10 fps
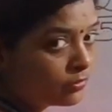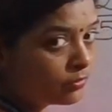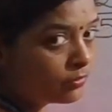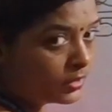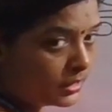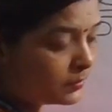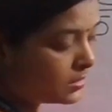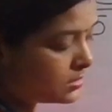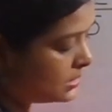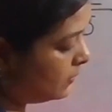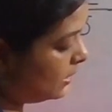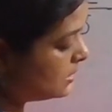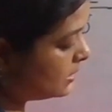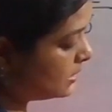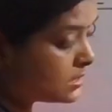40% means
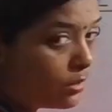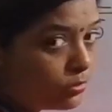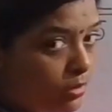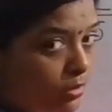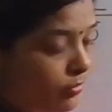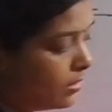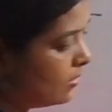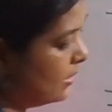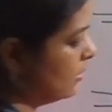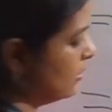it is out of 100.